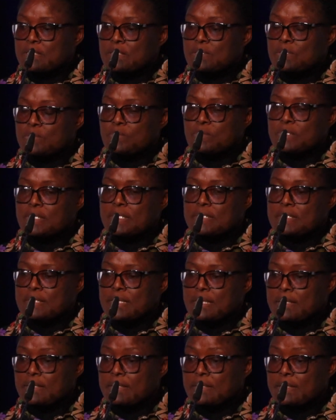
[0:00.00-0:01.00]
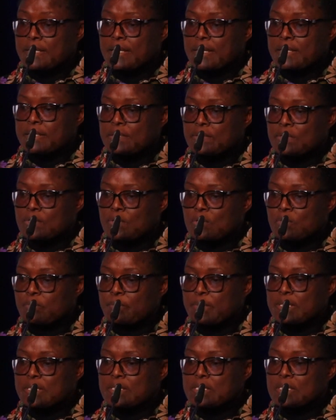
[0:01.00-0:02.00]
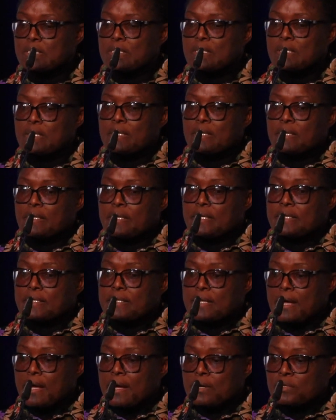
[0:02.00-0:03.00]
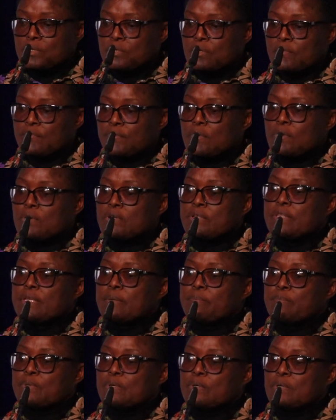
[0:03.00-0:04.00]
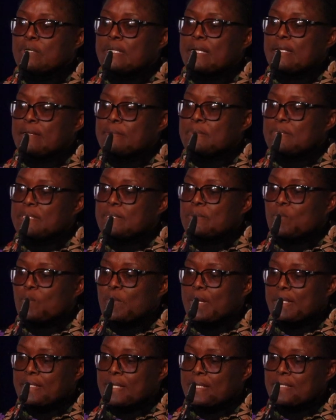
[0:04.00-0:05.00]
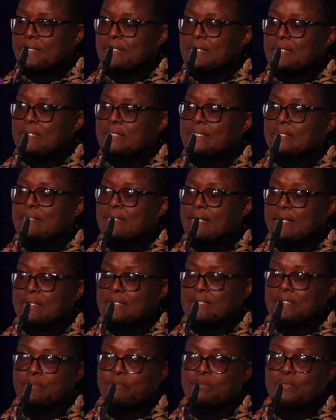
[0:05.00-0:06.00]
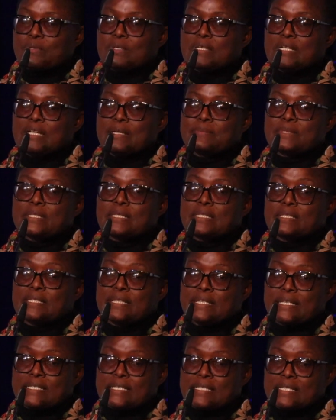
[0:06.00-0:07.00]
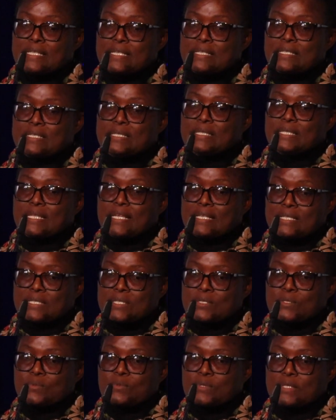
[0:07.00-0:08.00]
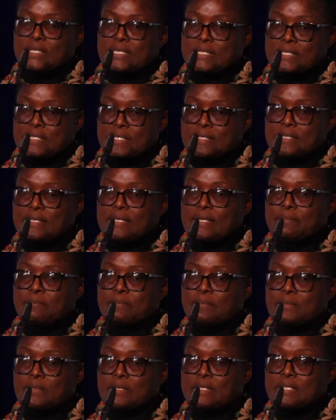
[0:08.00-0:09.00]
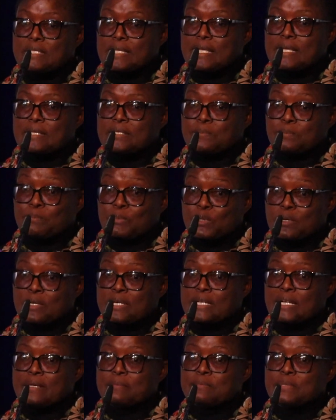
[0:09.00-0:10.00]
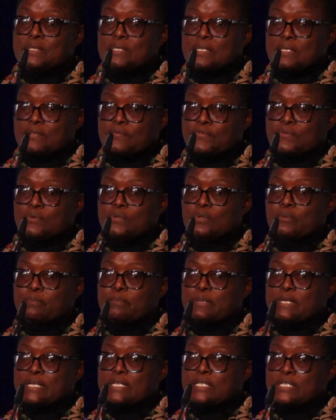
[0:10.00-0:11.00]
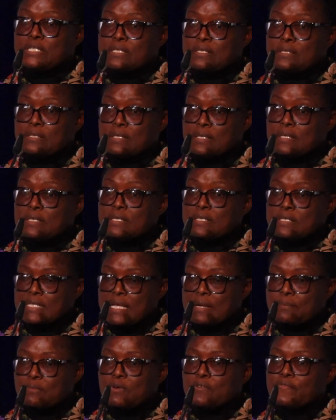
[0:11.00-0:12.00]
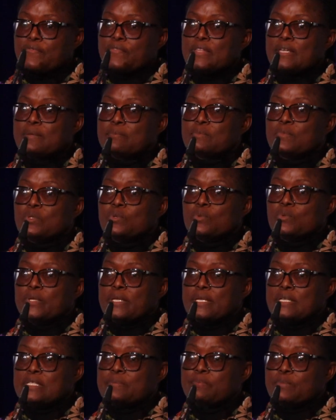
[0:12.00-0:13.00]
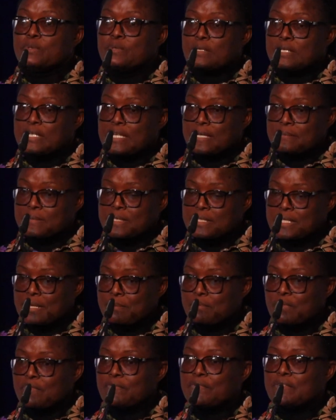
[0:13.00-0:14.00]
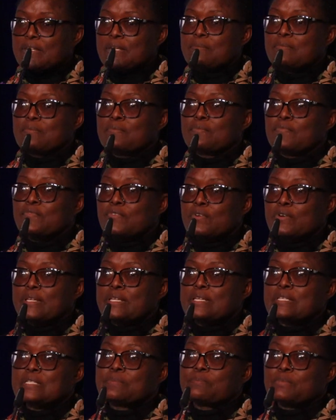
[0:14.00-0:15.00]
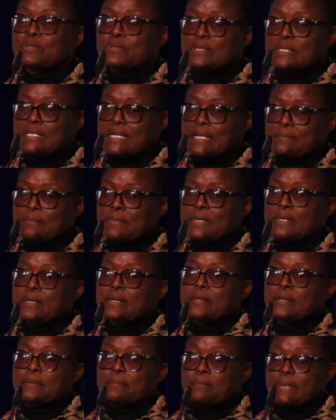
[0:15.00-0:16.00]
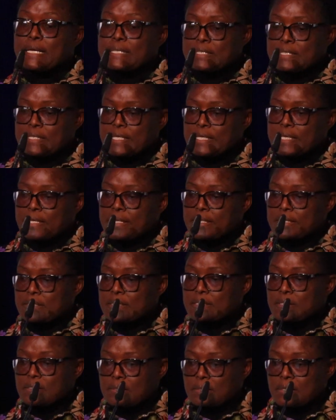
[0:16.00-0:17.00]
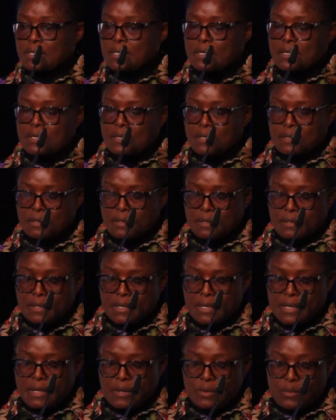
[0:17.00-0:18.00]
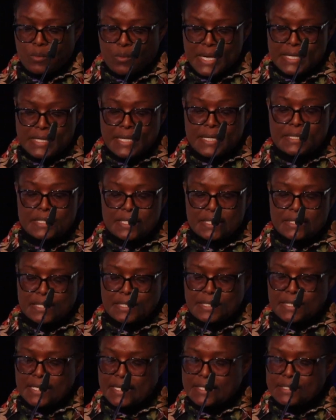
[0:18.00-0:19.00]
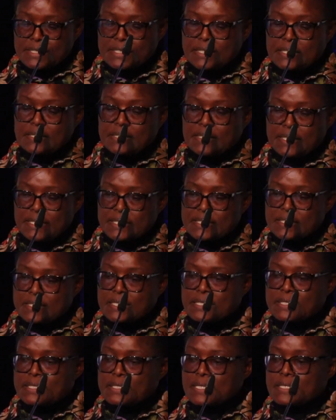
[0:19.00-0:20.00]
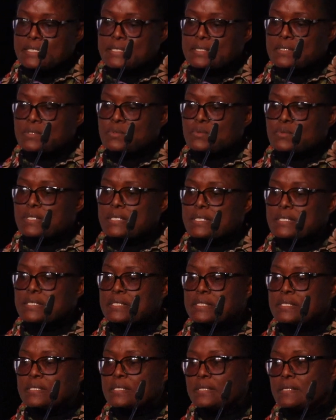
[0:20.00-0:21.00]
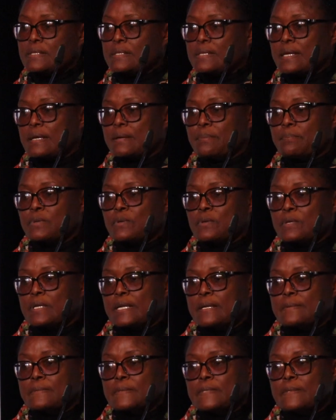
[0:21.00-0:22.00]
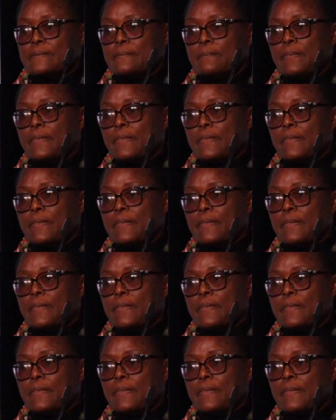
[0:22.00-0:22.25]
students in their enrollment. And out of all the programs, 190 programs had less than 10 students in them. These are programs in full operation, some of them 2 years programs, some of them 4 years program, but they had 190 had less than 10 students in their programs.